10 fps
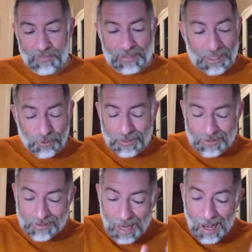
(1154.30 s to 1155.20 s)
And that's where he
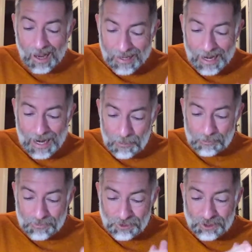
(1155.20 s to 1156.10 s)
says, I
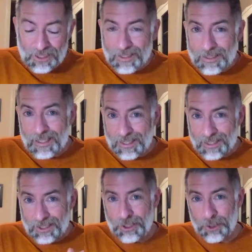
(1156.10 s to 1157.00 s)
am
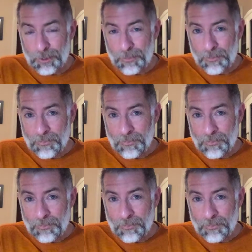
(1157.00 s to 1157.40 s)
sending you.